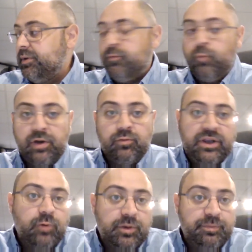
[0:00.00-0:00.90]

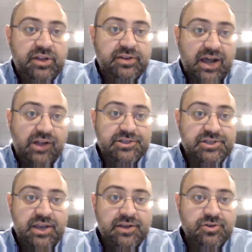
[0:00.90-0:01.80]
What Ben Tal is
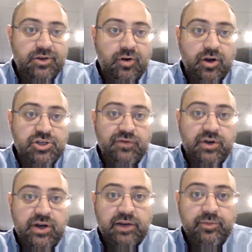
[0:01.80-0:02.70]
saying, so, our chief
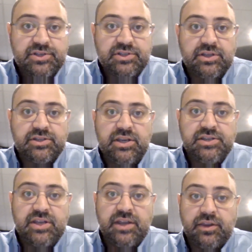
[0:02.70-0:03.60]
economist, is he's
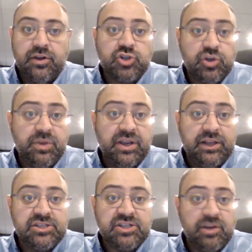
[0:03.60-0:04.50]
saying that there should be at
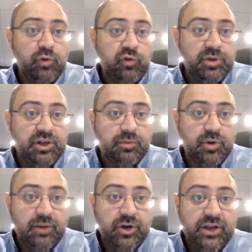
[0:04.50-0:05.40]
least some movement in the
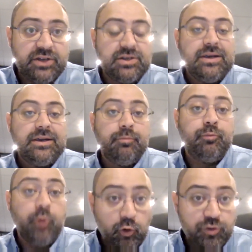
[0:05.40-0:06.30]
prime rate,
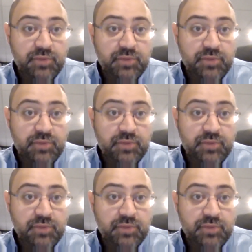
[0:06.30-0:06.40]
both